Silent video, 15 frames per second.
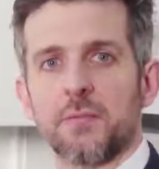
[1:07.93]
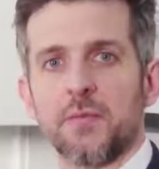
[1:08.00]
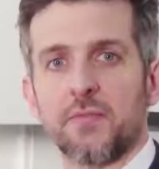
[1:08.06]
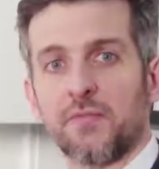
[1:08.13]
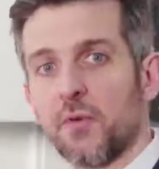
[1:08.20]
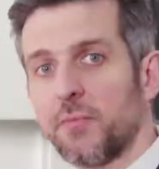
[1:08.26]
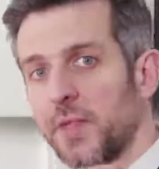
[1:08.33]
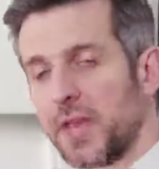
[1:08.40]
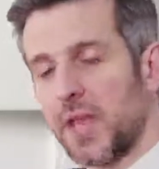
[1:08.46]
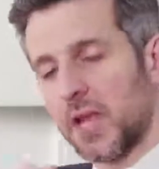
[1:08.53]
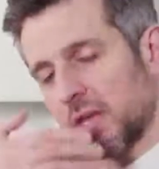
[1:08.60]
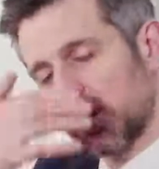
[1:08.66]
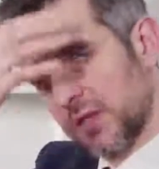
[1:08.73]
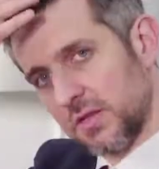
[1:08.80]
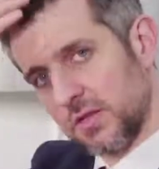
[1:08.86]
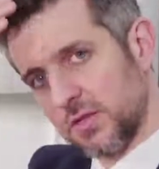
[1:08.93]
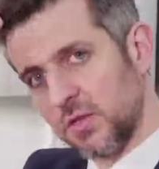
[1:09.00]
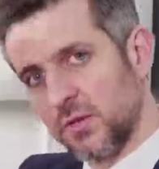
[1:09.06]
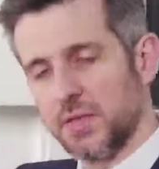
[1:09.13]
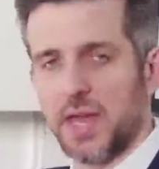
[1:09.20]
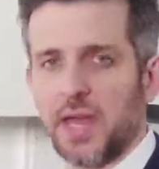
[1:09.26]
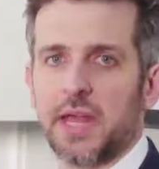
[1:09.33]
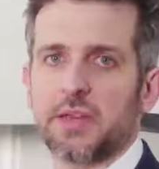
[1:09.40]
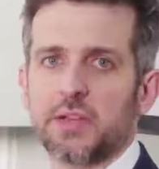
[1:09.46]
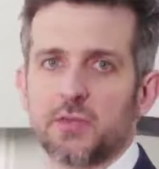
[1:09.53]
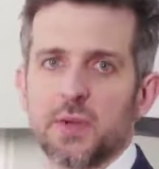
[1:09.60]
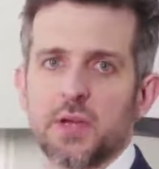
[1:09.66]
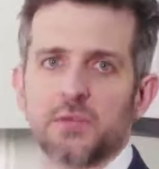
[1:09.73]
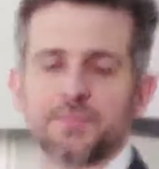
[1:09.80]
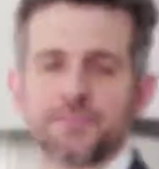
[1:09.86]
from the neck to the head as
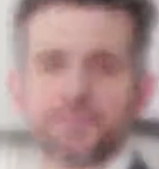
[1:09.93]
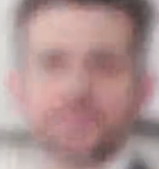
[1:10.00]
well.